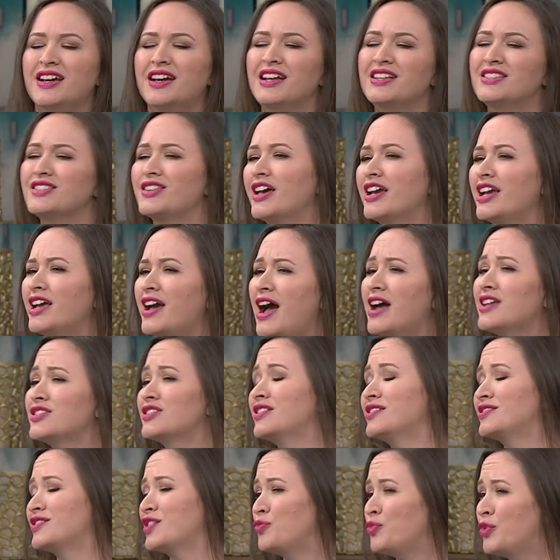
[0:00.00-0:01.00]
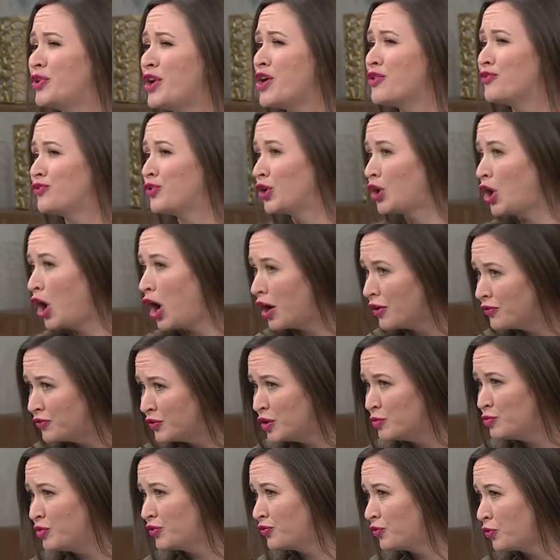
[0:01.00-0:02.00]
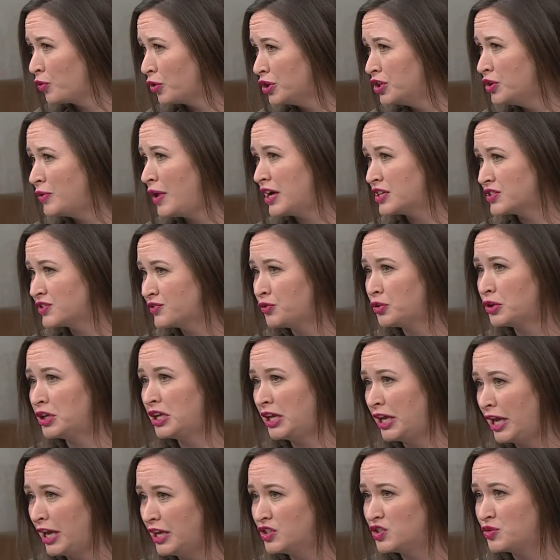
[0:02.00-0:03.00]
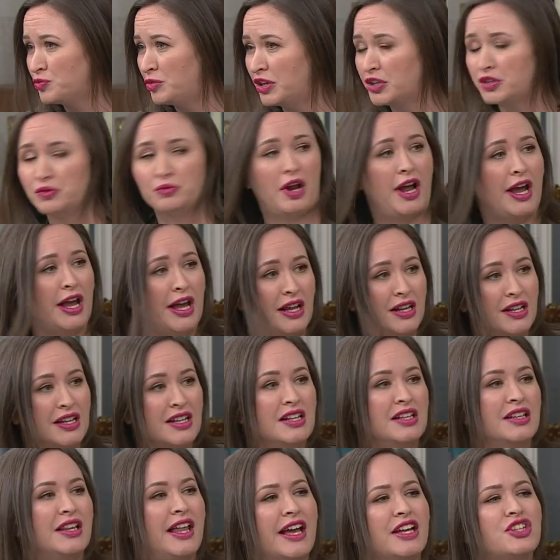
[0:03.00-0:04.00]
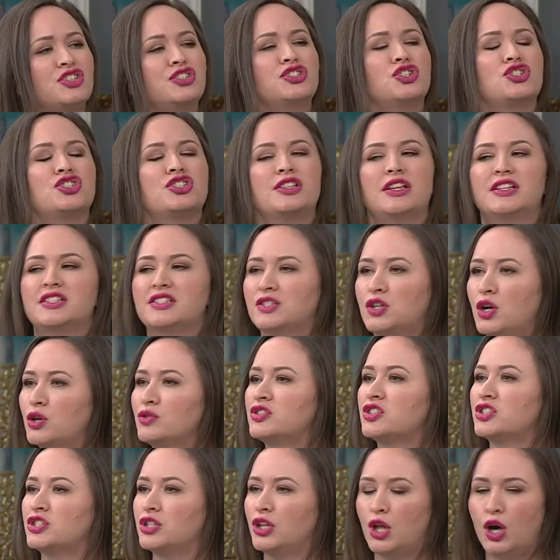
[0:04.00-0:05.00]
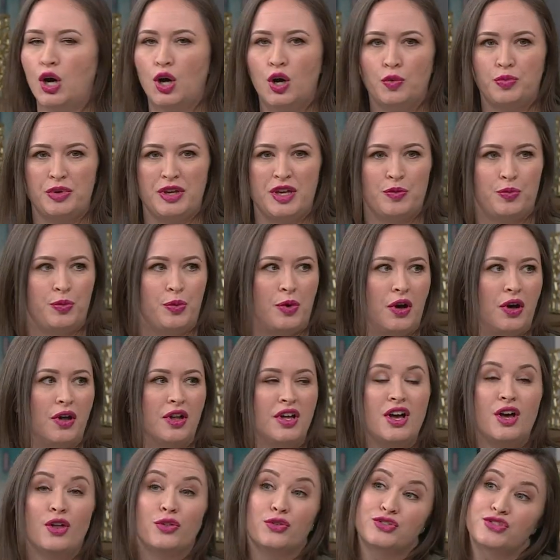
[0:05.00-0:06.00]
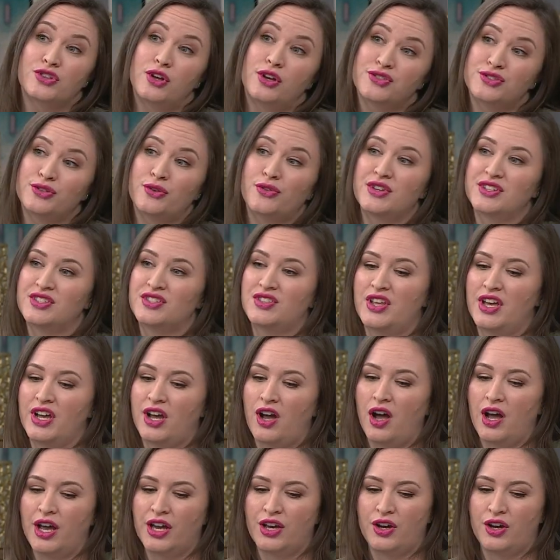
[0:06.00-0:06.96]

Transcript: it's like asking someone out for coffee before you ask for an engagement, right? Yes. Like, just let's go slow, people. There's yeah. also this thing I